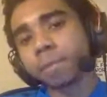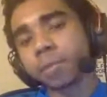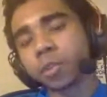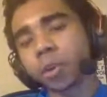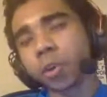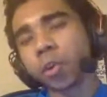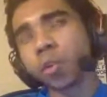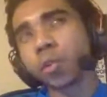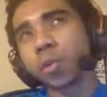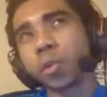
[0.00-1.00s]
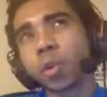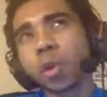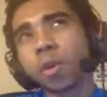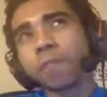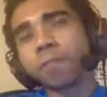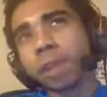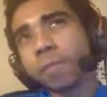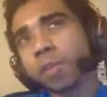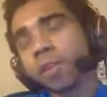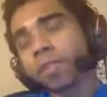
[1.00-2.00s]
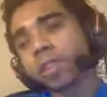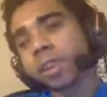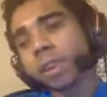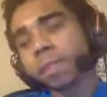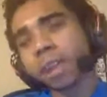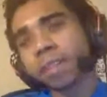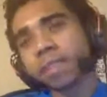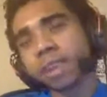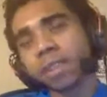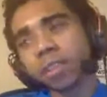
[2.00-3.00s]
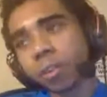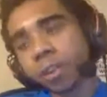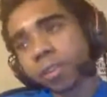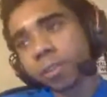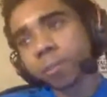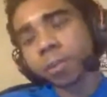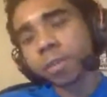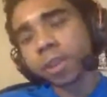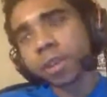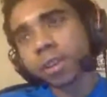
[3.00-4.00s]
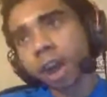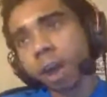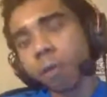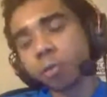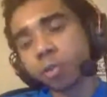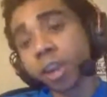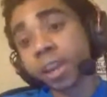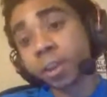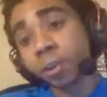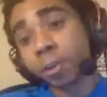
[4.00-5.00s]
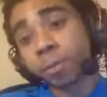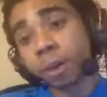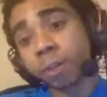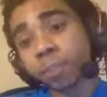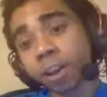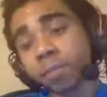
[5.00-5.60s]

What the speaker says: so for me personally, if I concede in the 30th or 40th minute, I will try and get a goal before halftime.